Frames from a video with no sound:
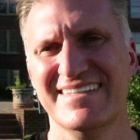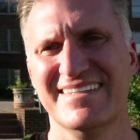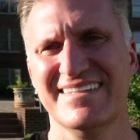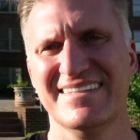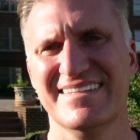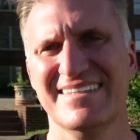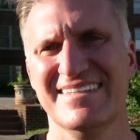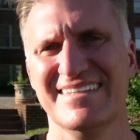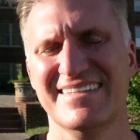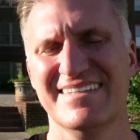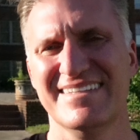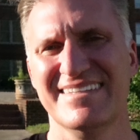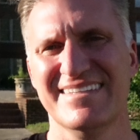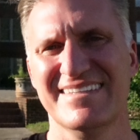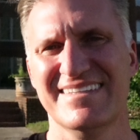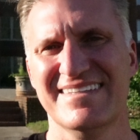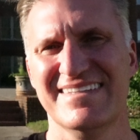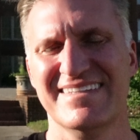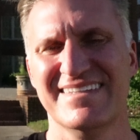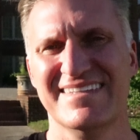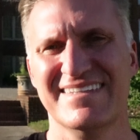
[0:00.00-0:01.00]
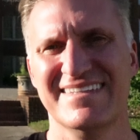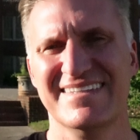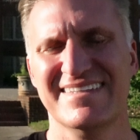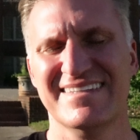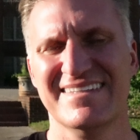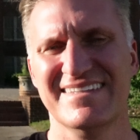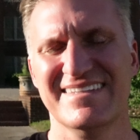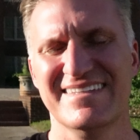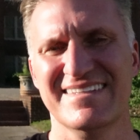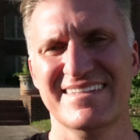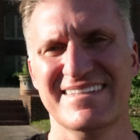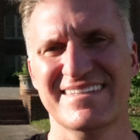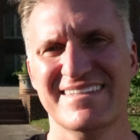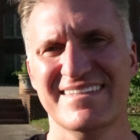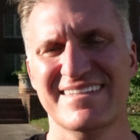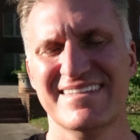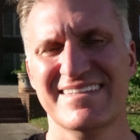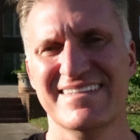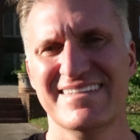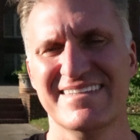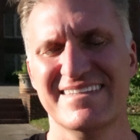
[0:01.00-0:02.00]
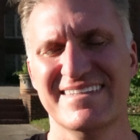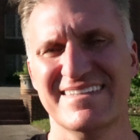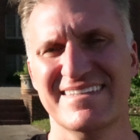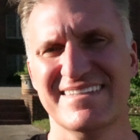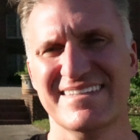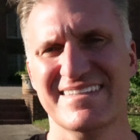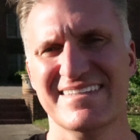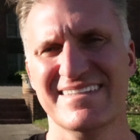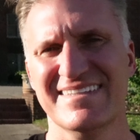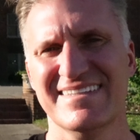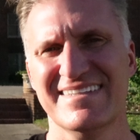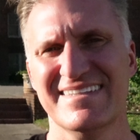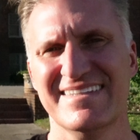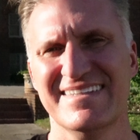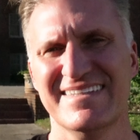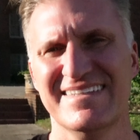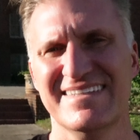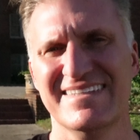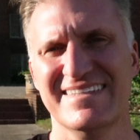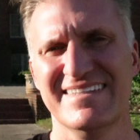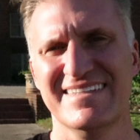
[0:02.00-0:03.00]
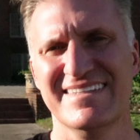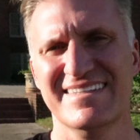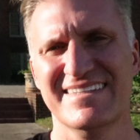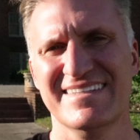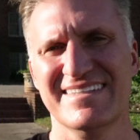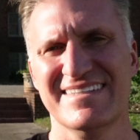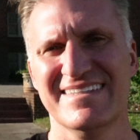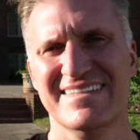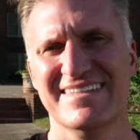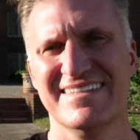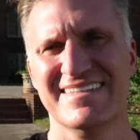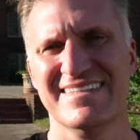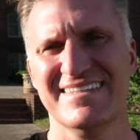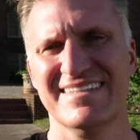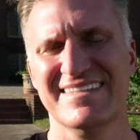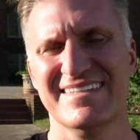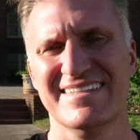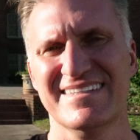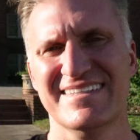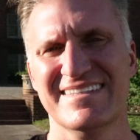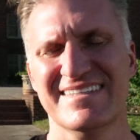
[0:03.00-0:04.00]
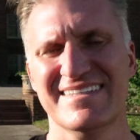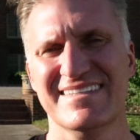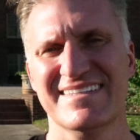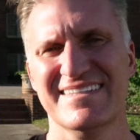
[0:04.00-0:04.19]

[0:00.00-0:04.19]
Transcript: (silent)